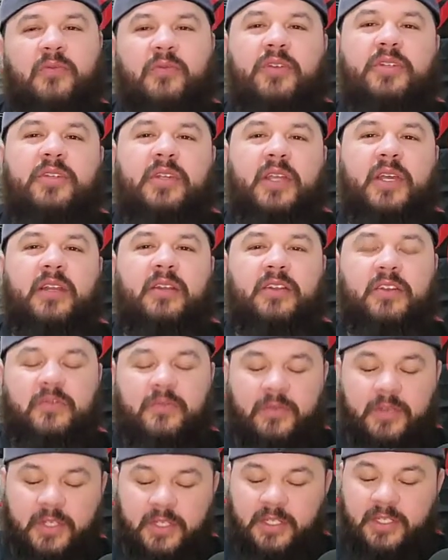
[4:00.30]
on what you're kind of looking
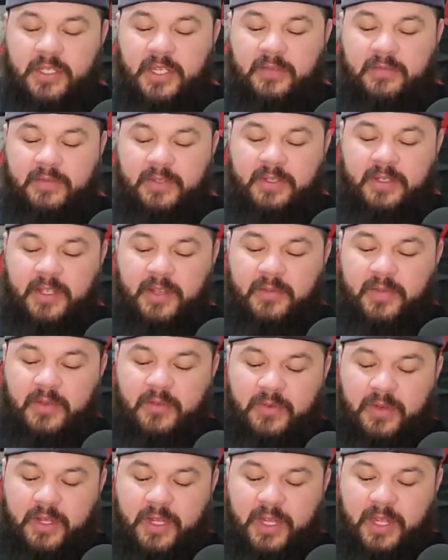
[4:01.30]
for, this is definitely going to be
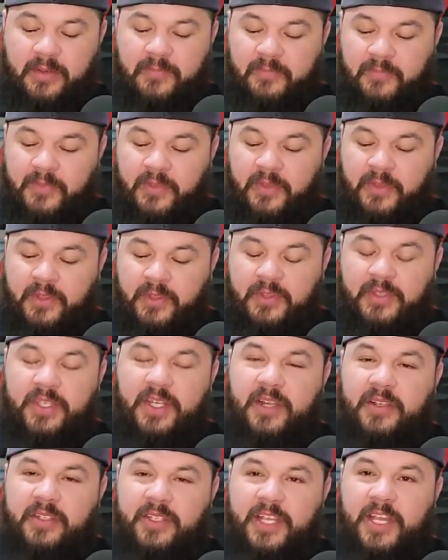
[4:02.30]
one that you
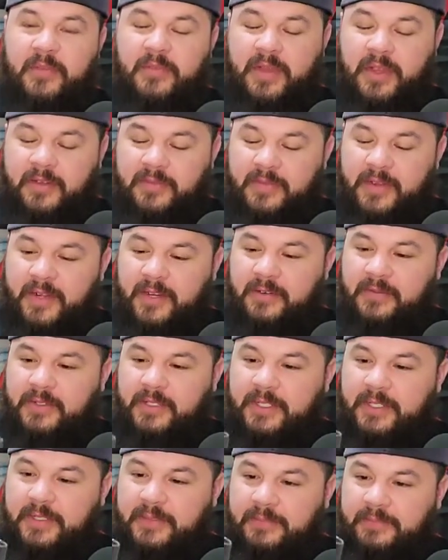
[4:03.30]
sit outside by a fire
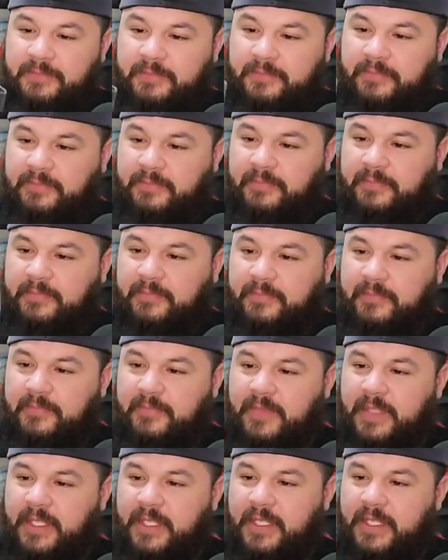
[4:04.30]
with.
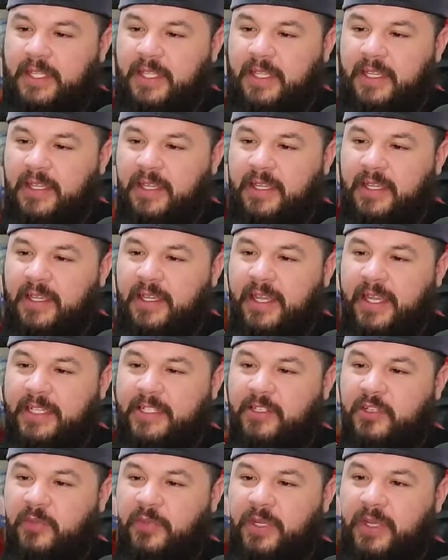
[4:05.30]
It has
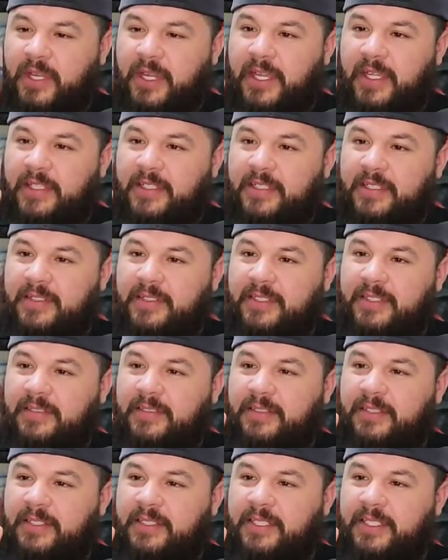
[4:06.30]
a little bit of legs to it.
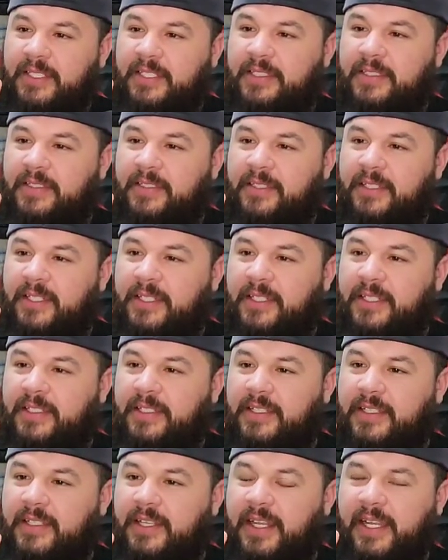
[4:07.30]
You can see it still clinging
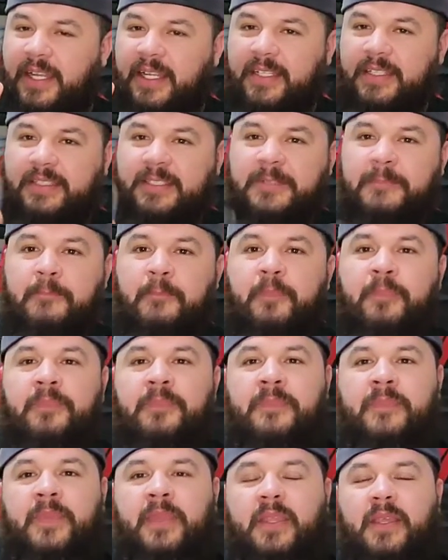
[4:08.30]
to the glass.
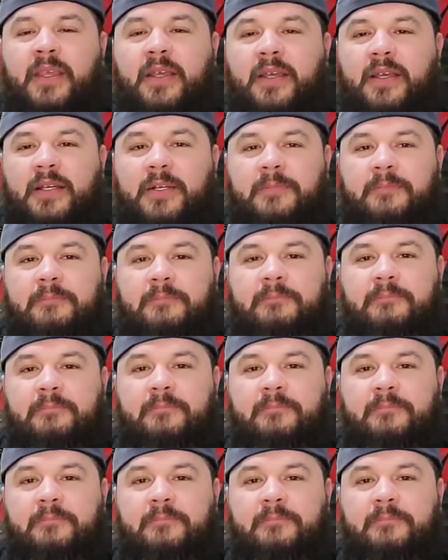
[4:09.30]
But